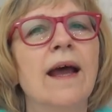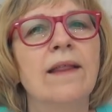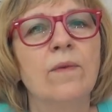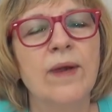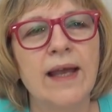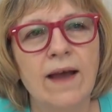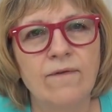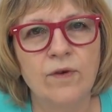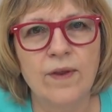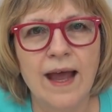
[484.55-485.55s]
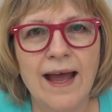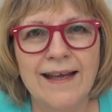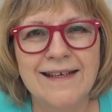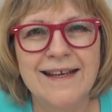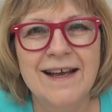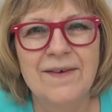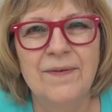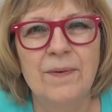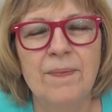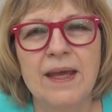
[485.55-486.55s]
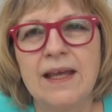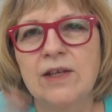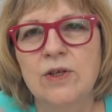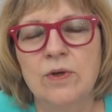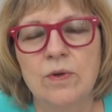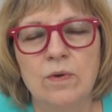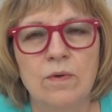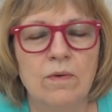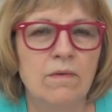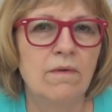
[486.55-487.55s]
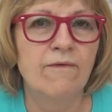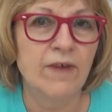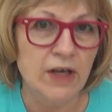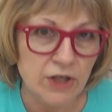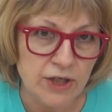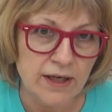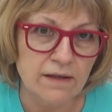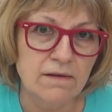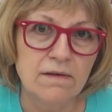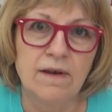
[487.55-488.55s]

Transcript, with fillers: And the week after that will be to finish it.